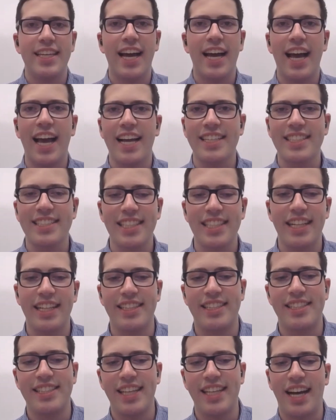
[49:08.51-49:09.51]
Yeah,
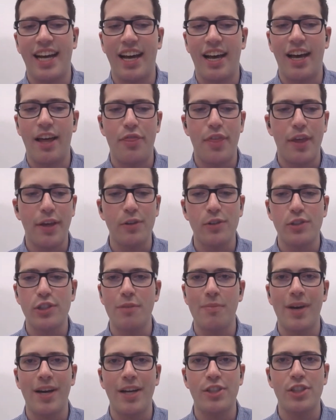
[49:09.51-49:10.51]
excellent. Thank you
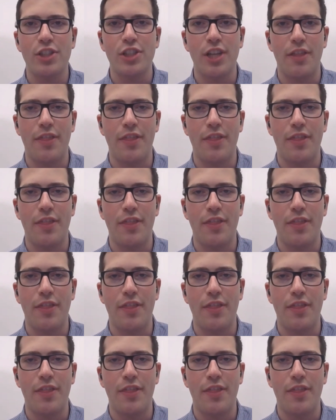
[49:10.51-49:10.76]
so much.